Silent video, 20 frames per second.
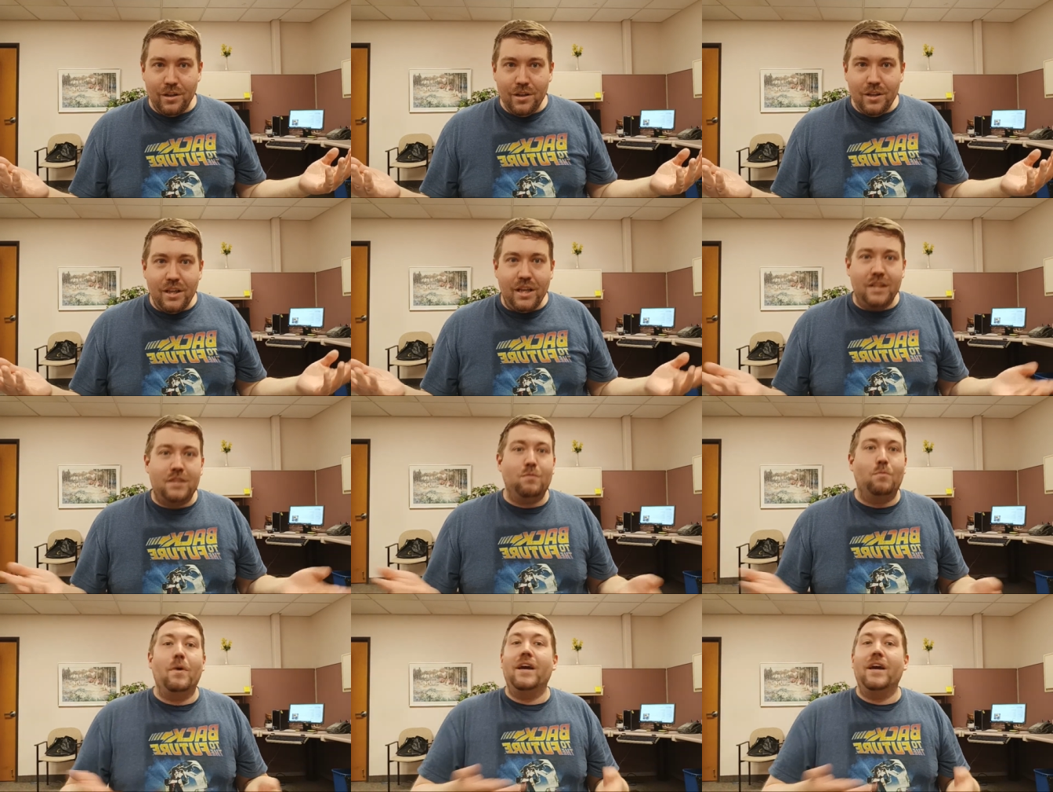
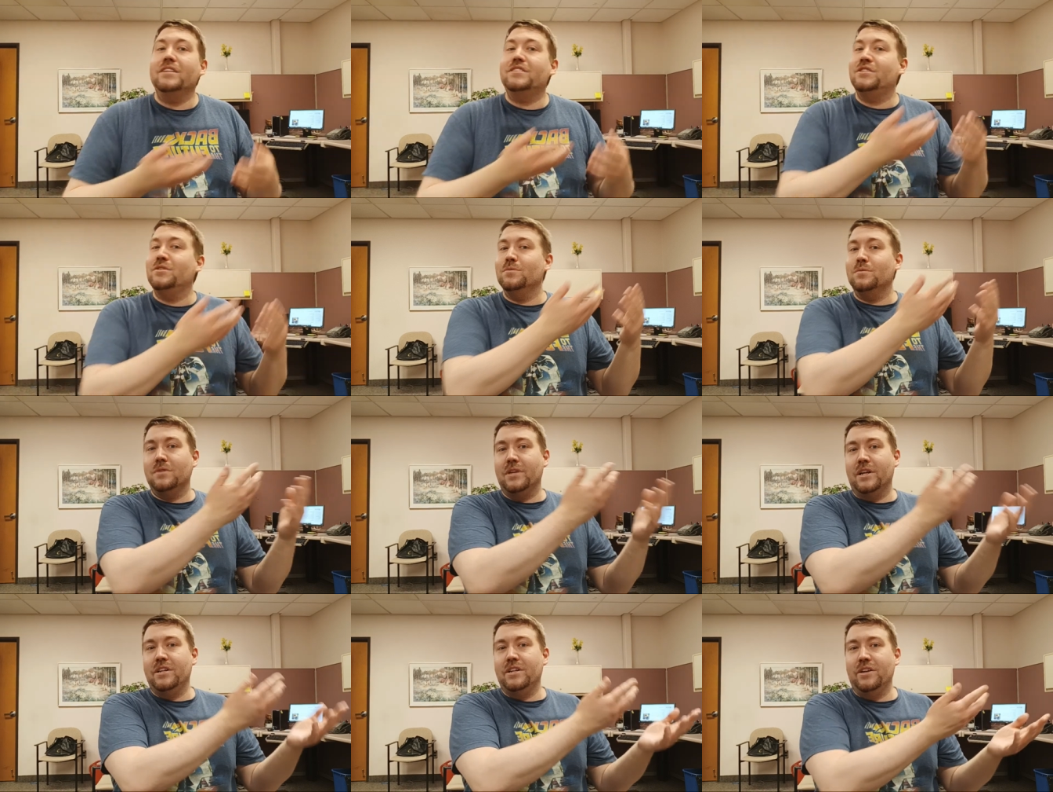it's way too
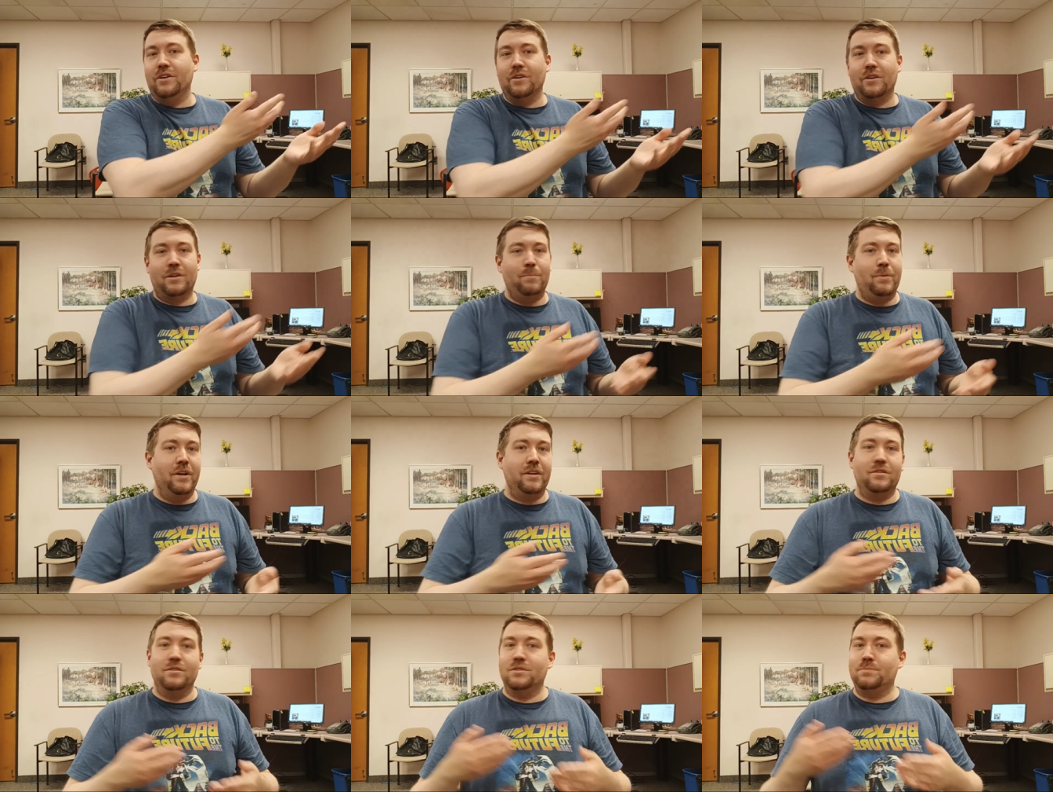linear
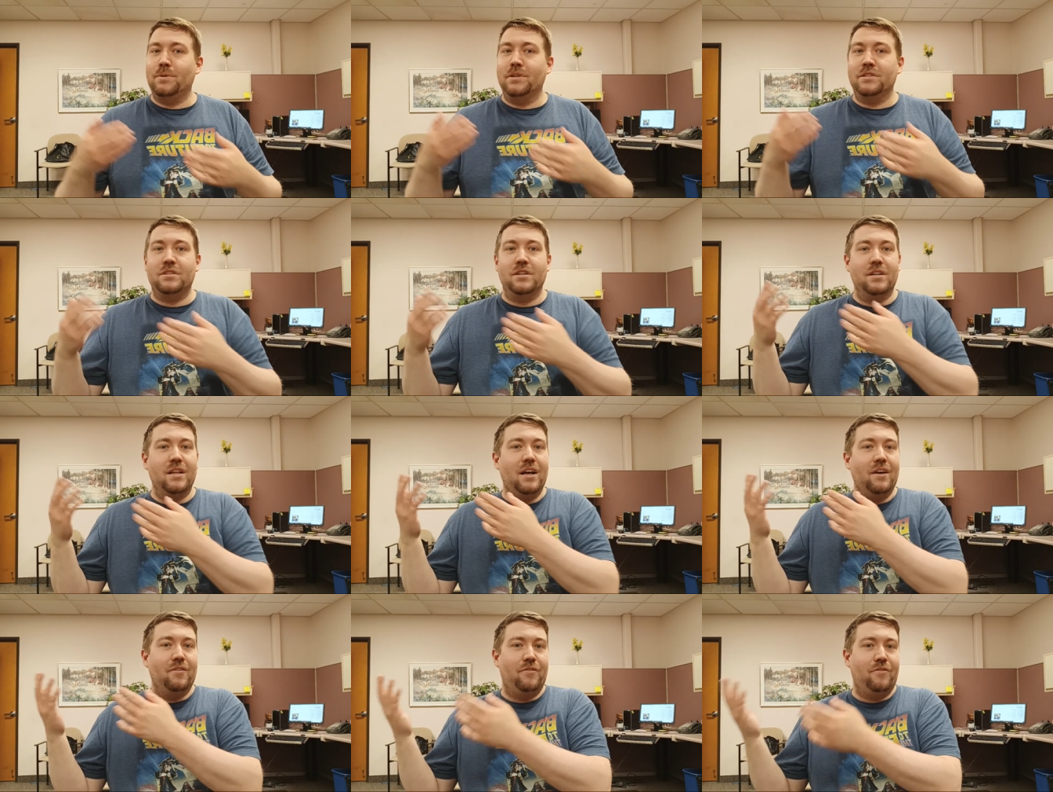compared to especially a
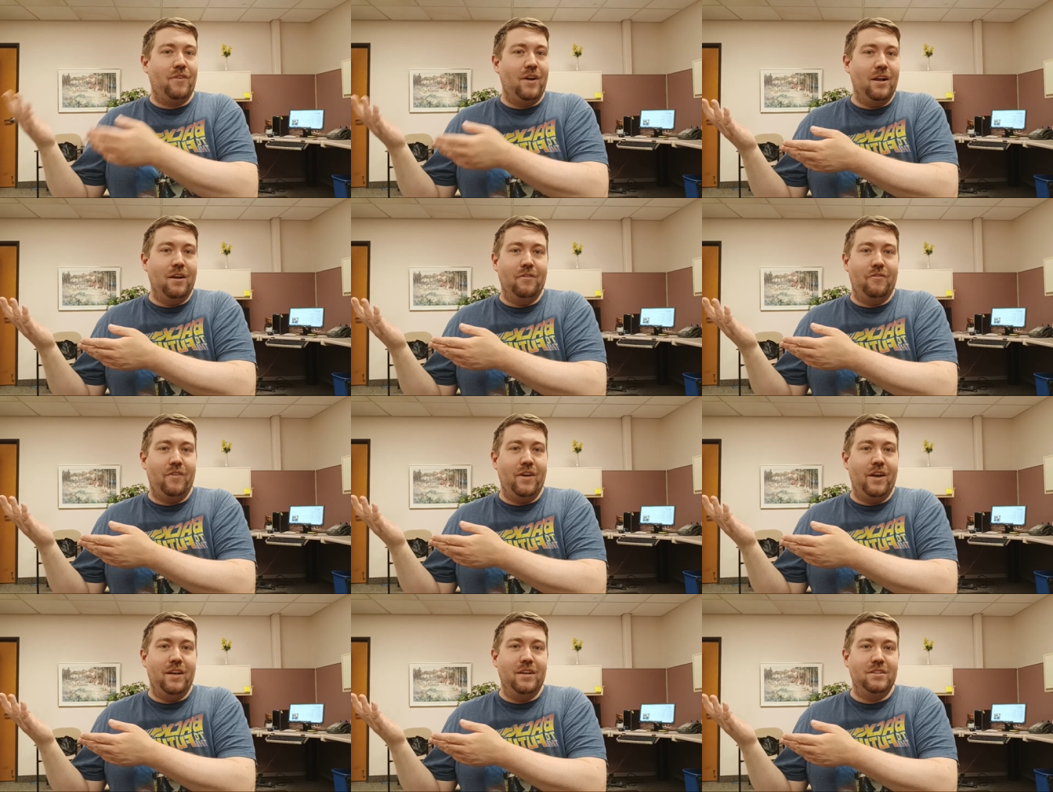lot of Final
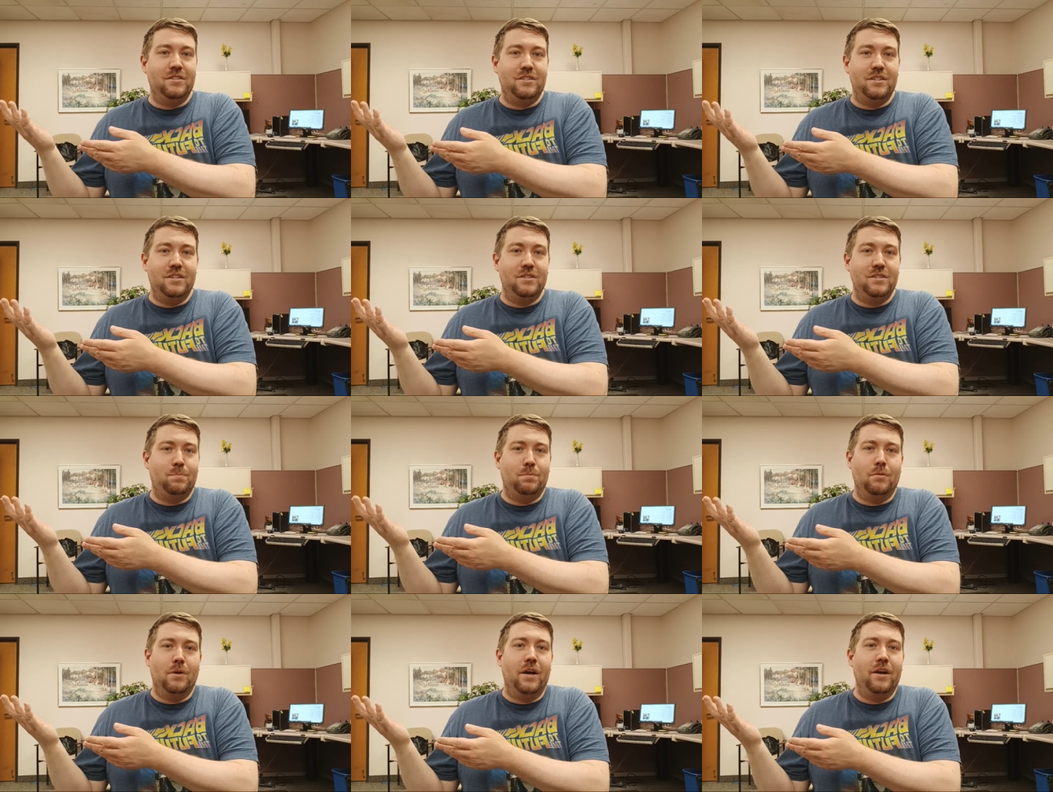Fantasies
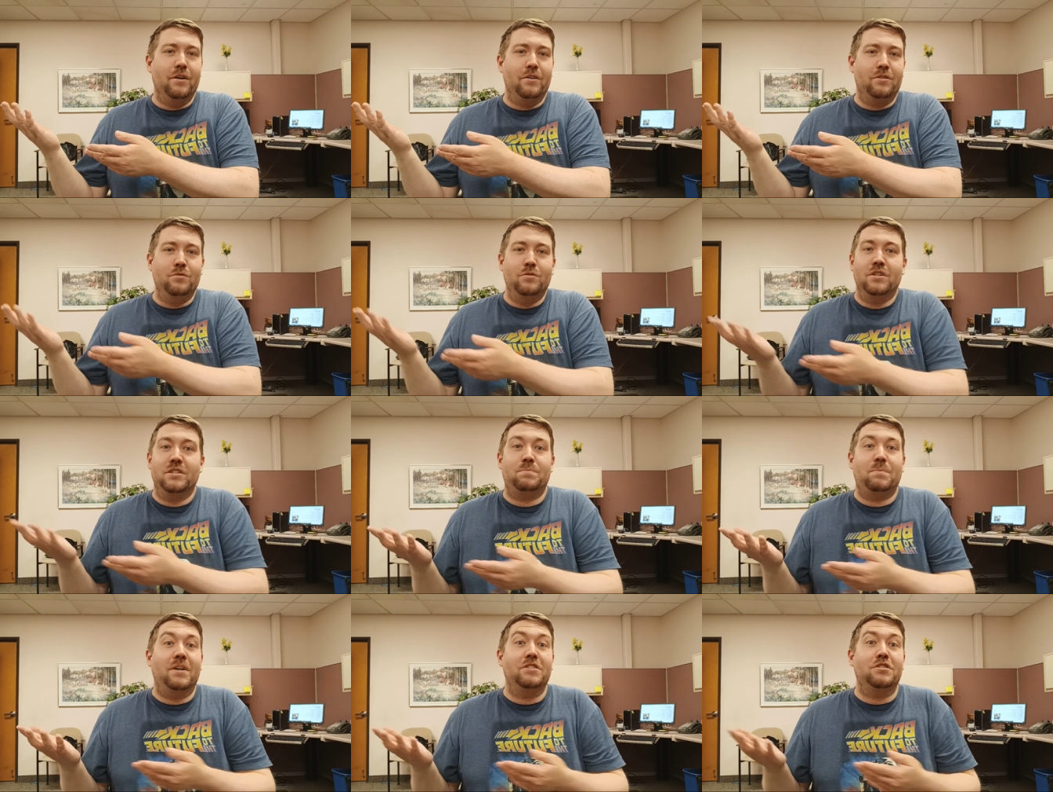prior to, it,
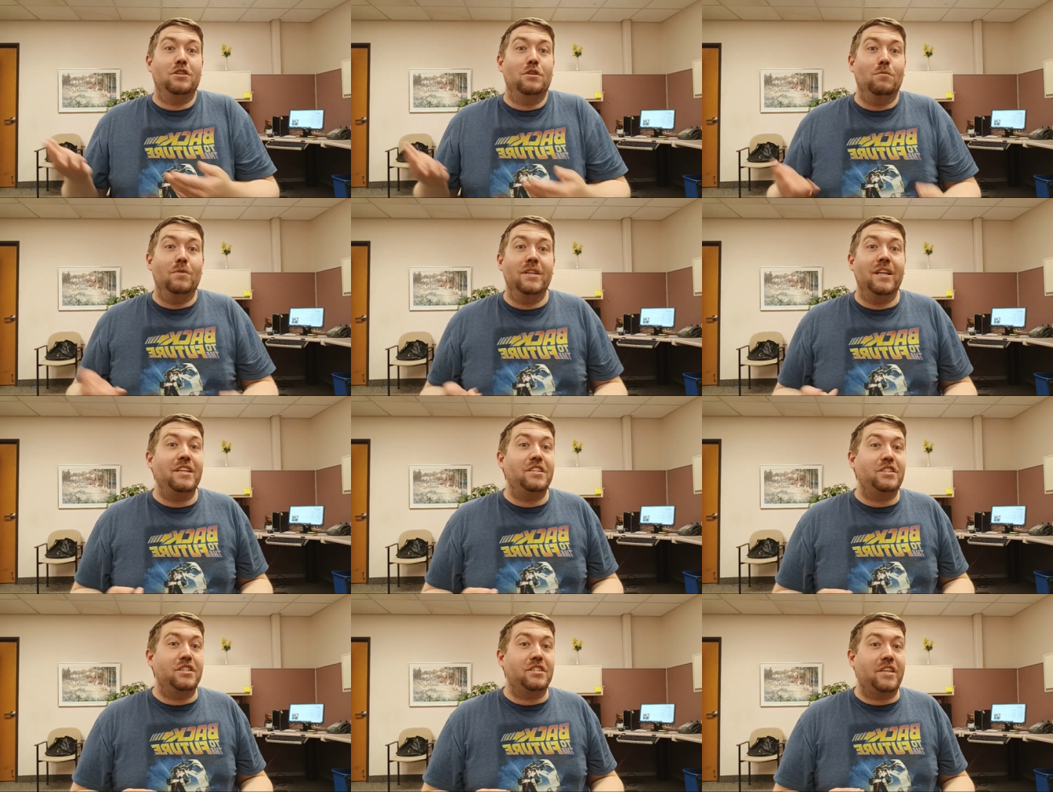especially one
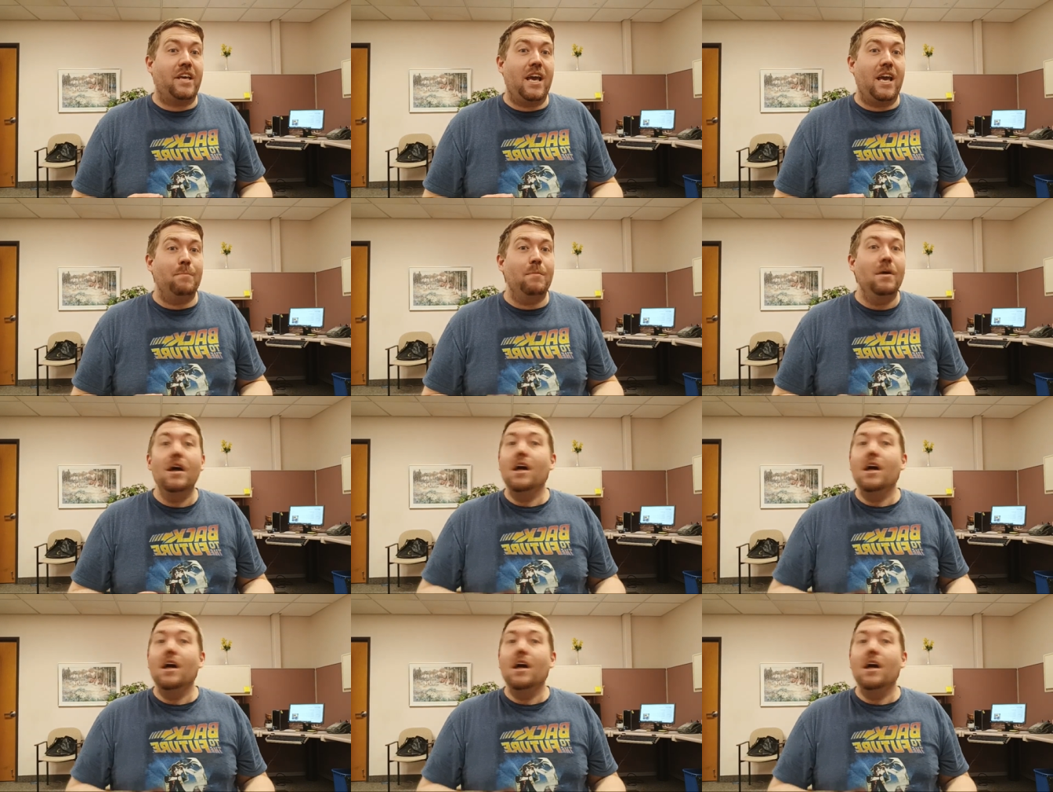that just came